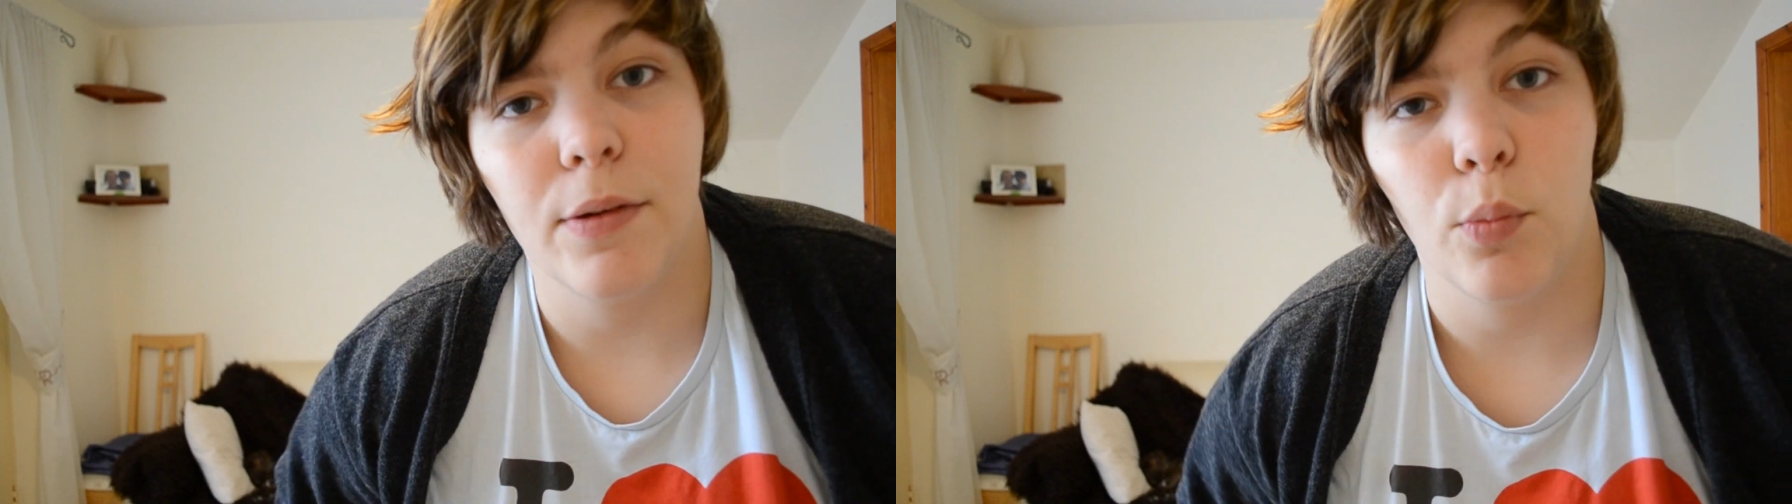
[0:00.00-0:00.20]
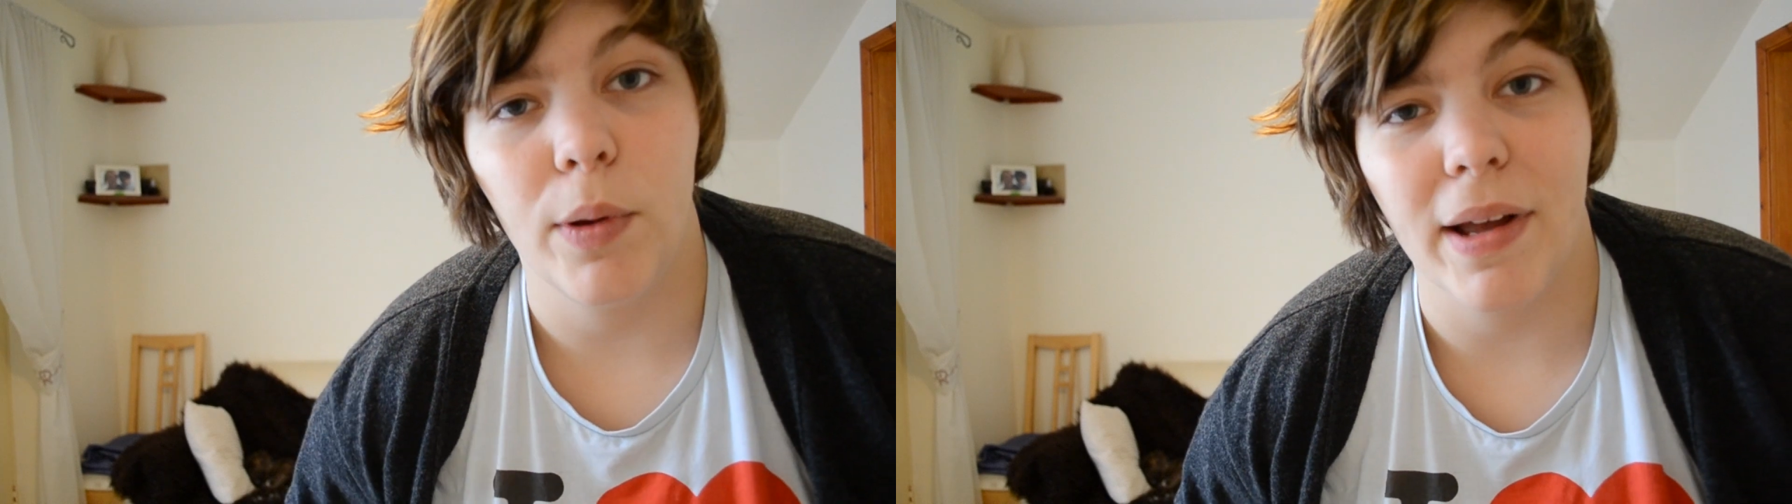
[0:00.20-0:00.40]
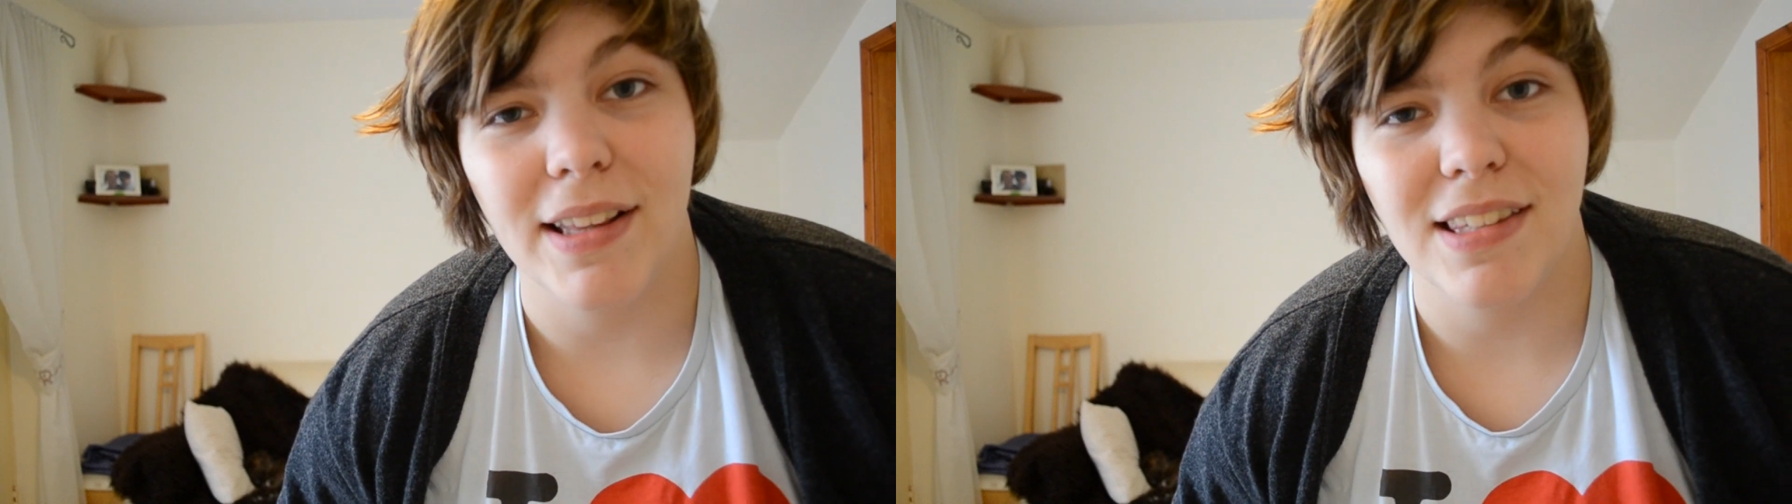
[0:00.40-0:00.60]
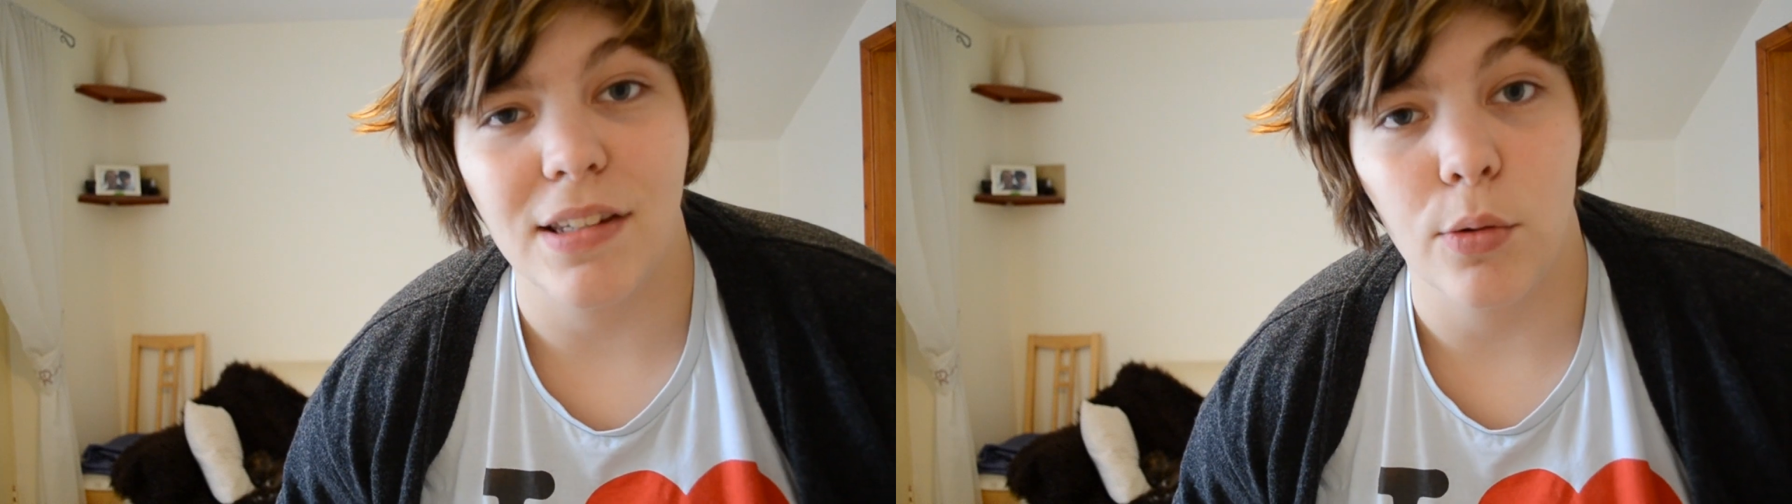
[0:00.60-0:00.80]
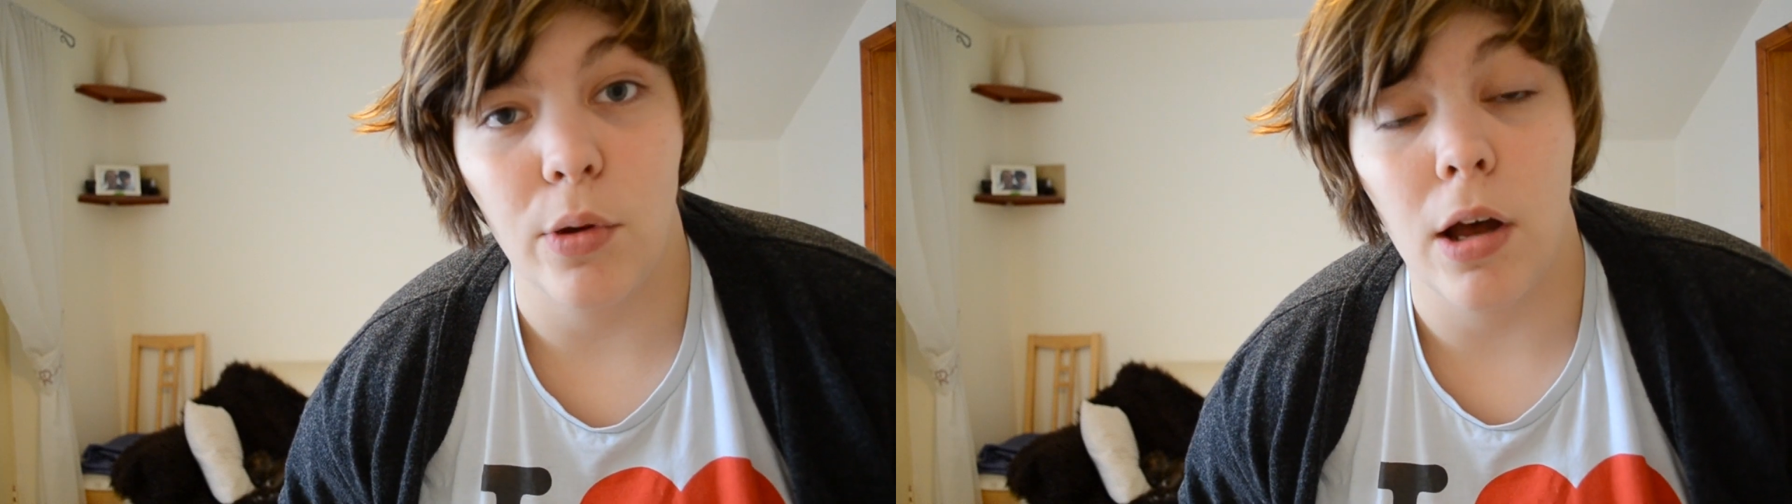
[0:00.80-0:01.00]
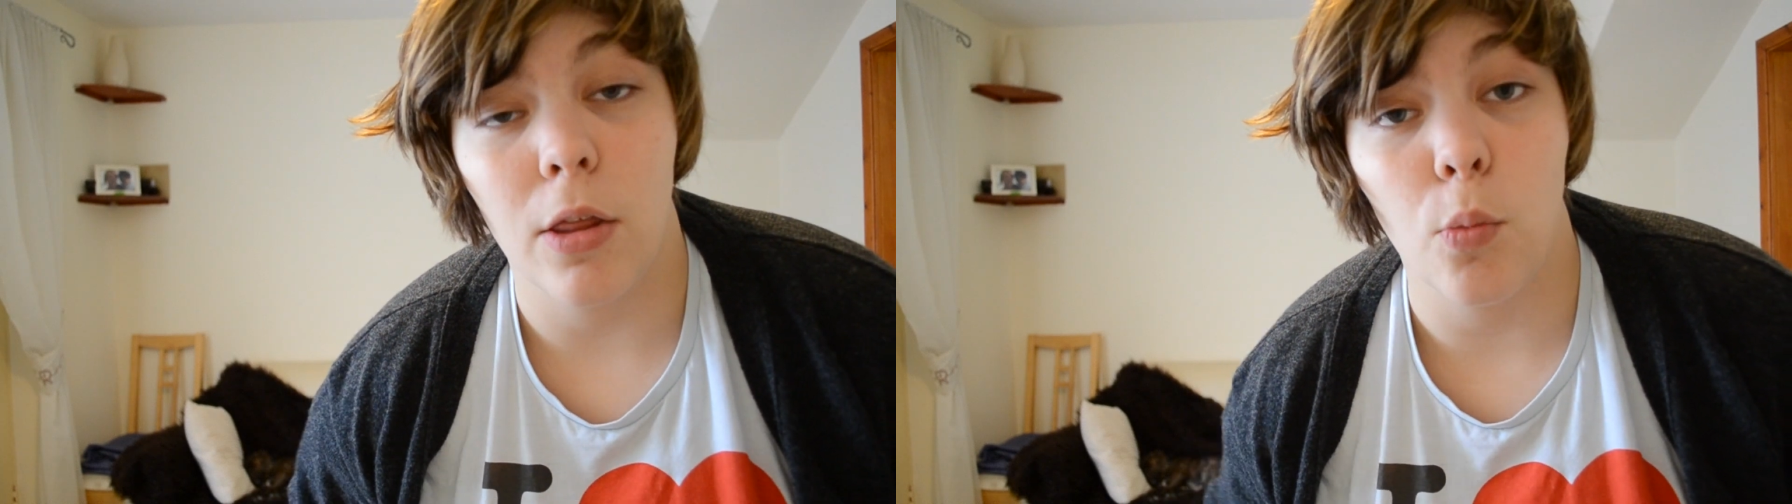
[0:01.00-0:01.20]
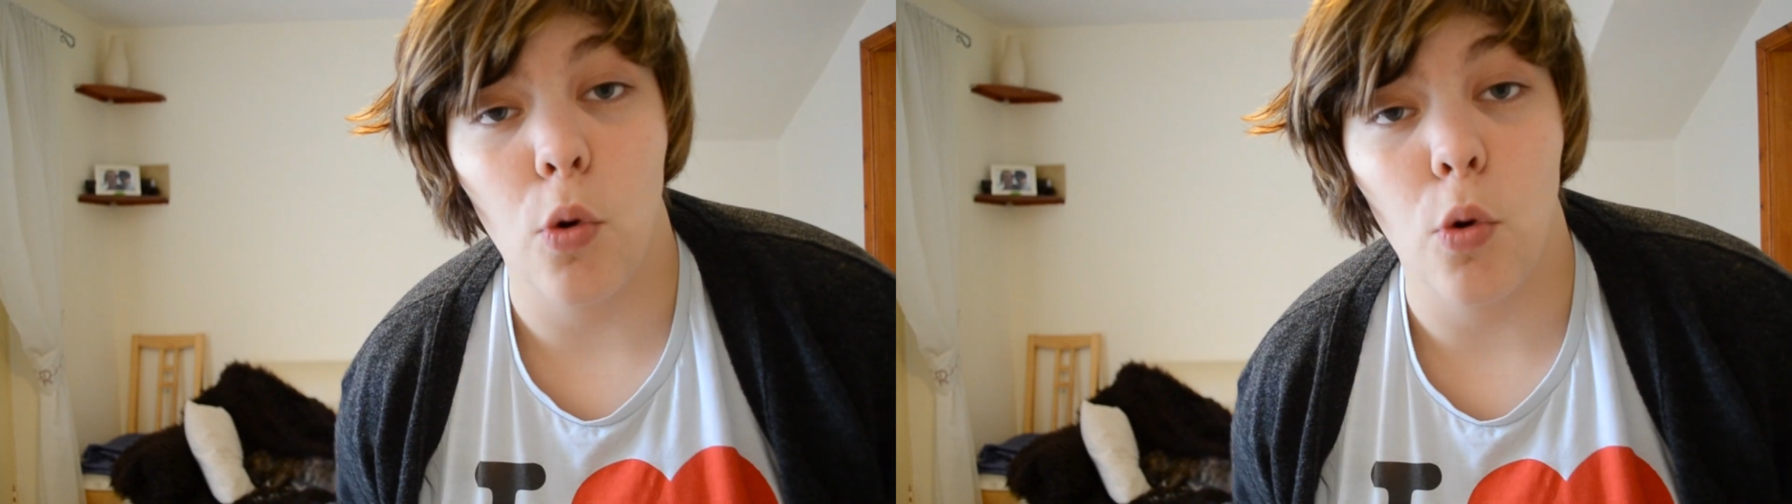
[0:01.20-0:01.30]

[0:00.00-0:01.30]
we went to the